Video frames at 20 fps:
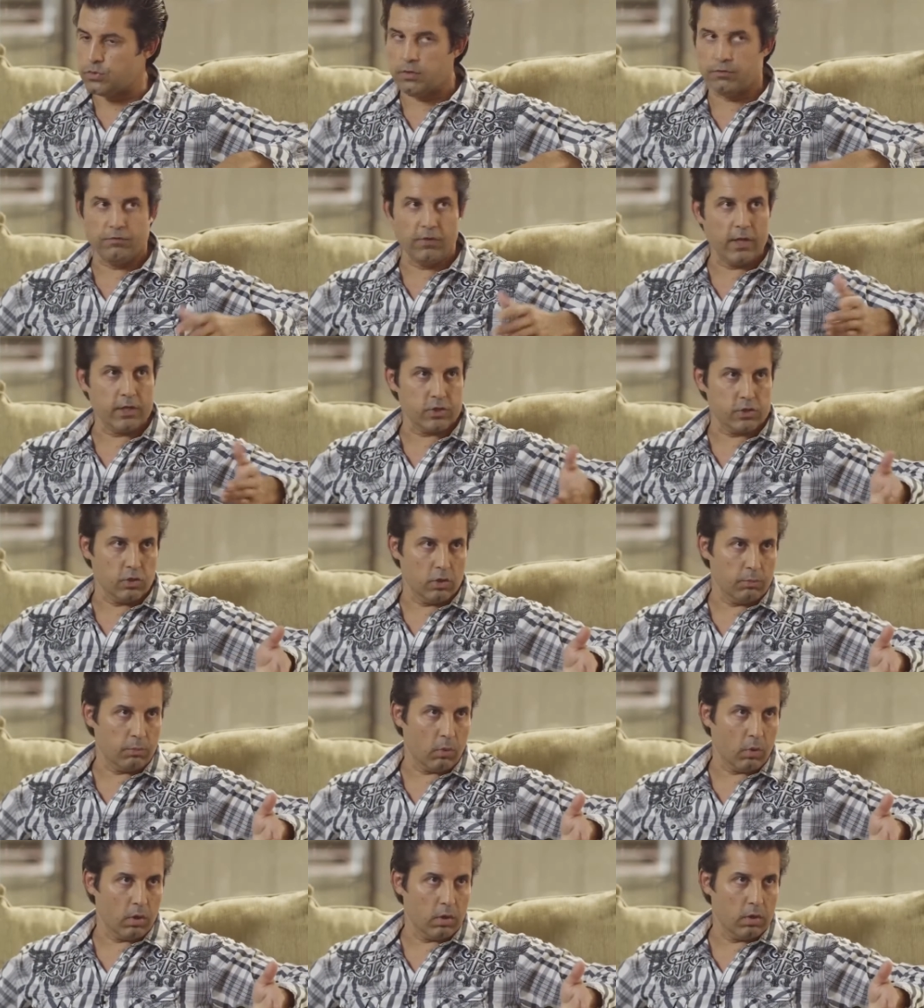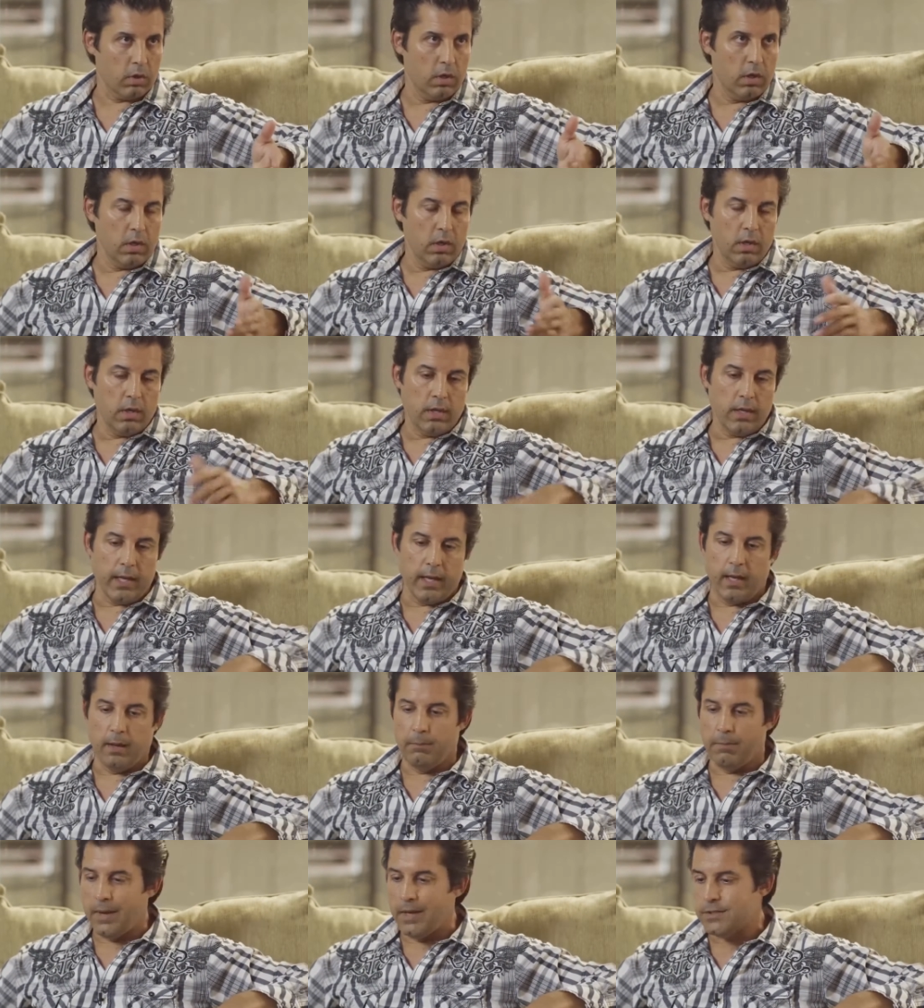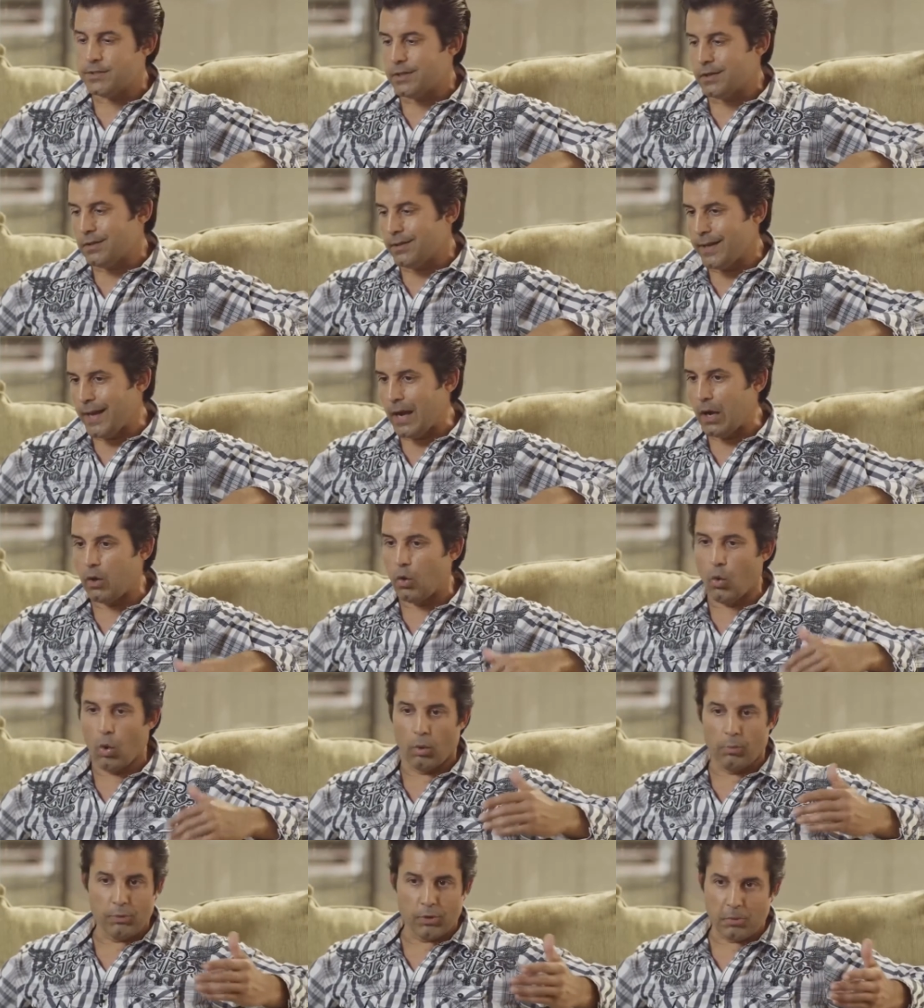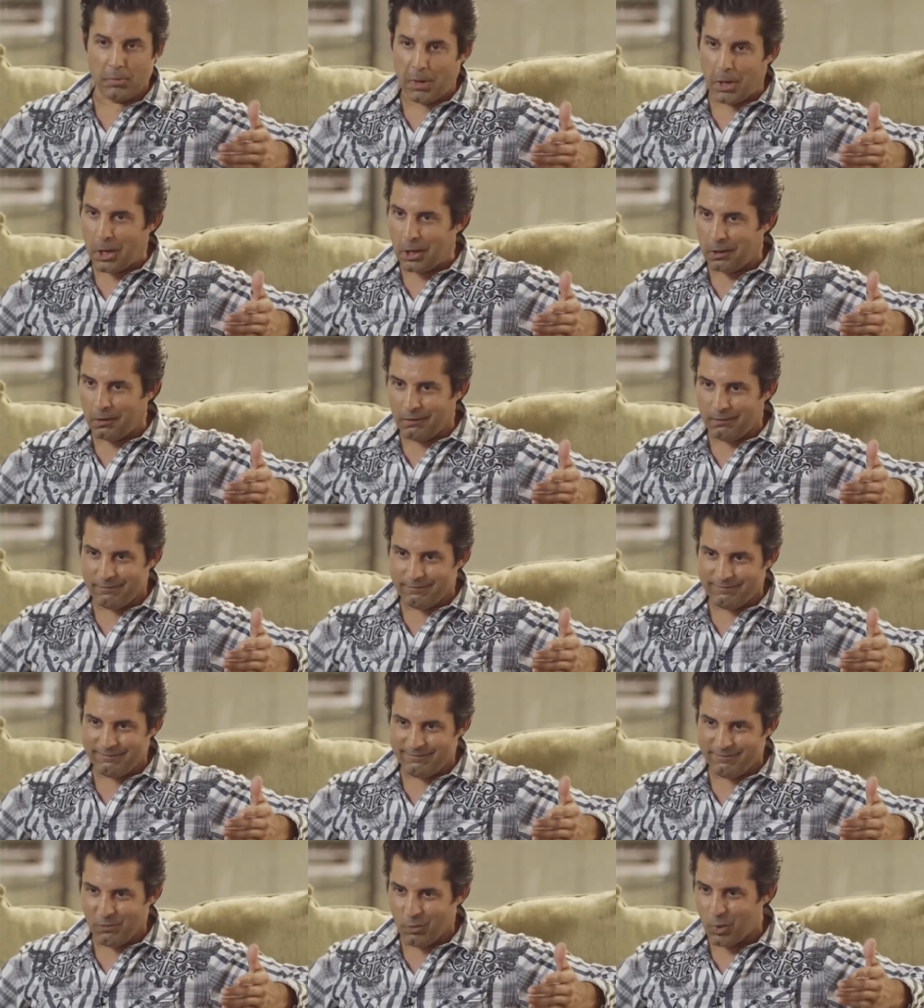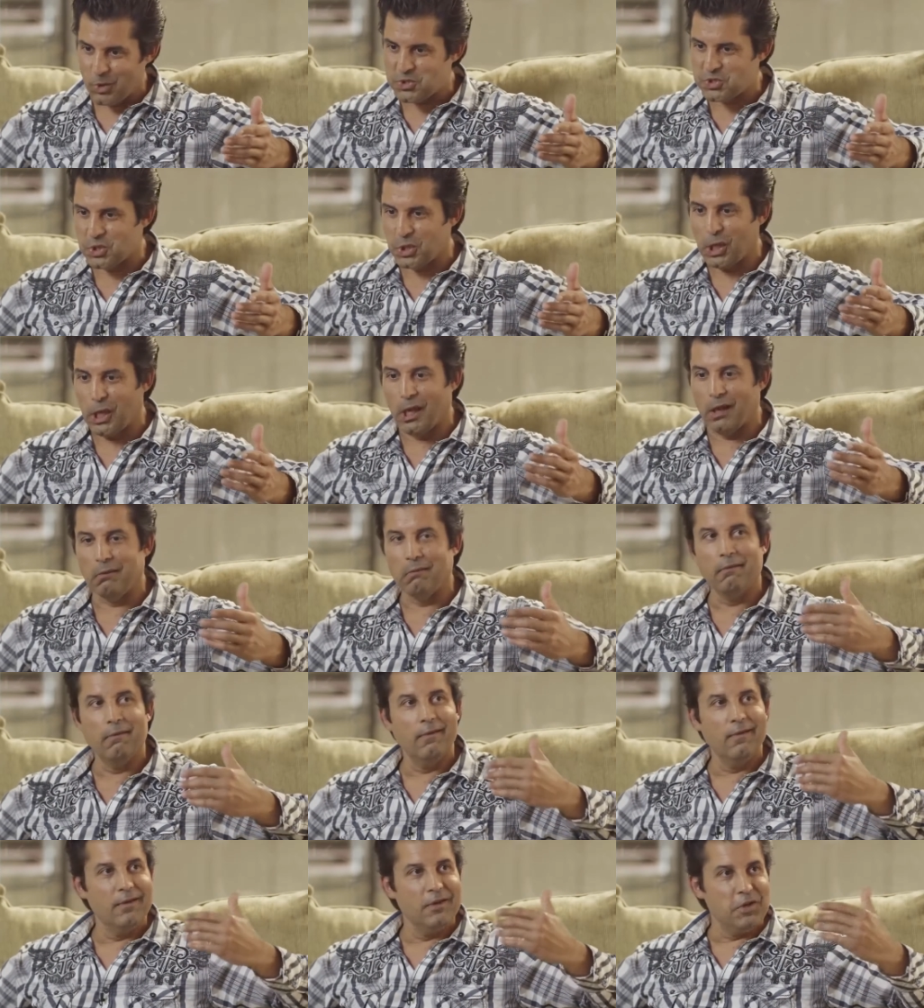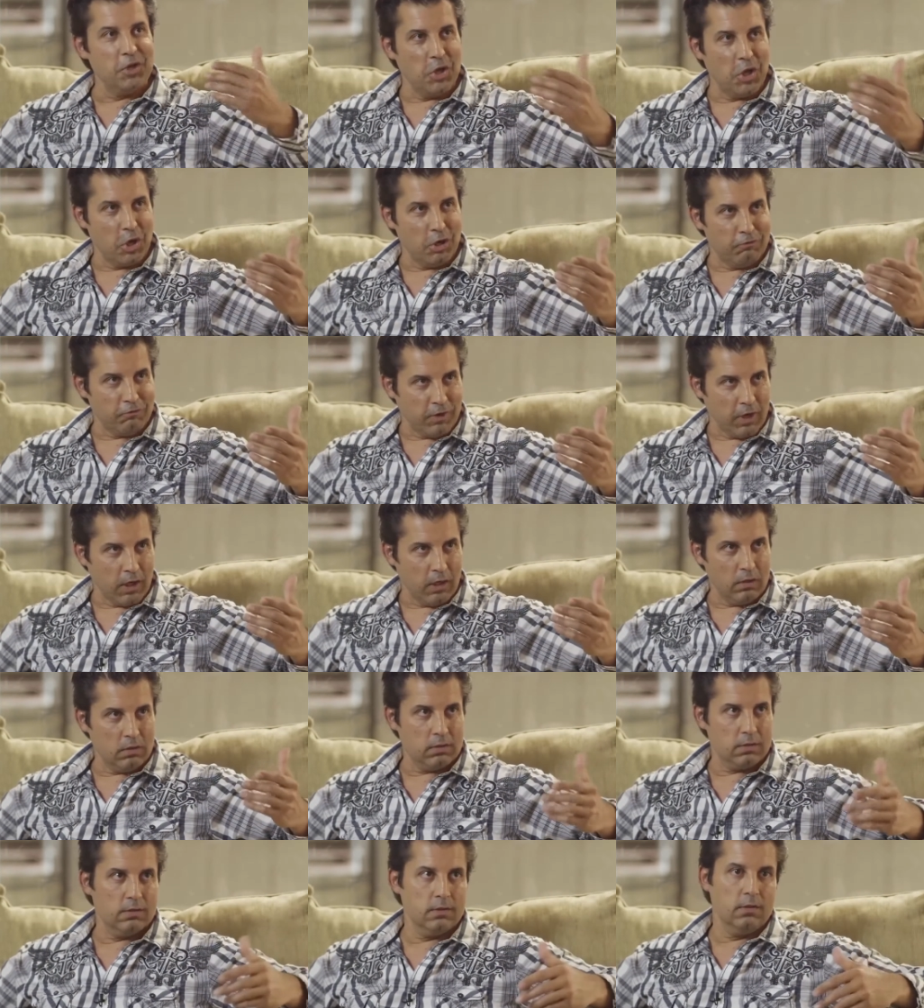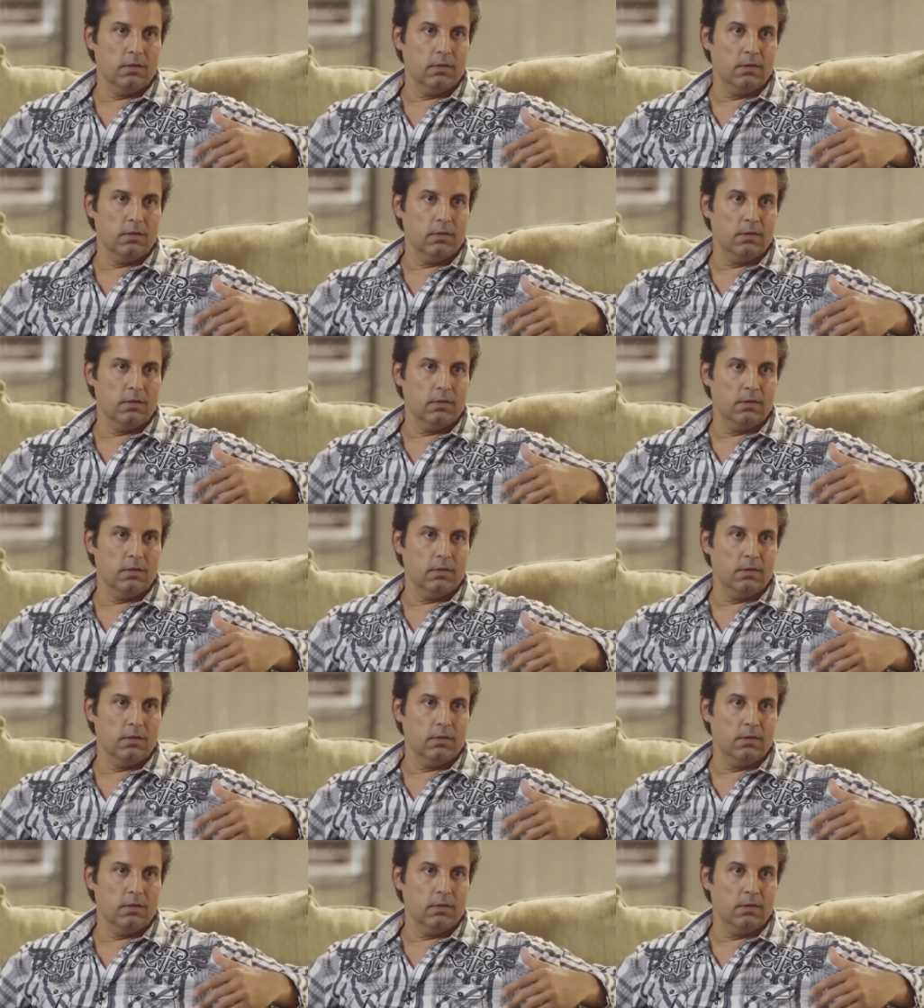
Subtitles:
Was the Flexner Report. Mm-hmm. And basically how corporate America, once again, intervened,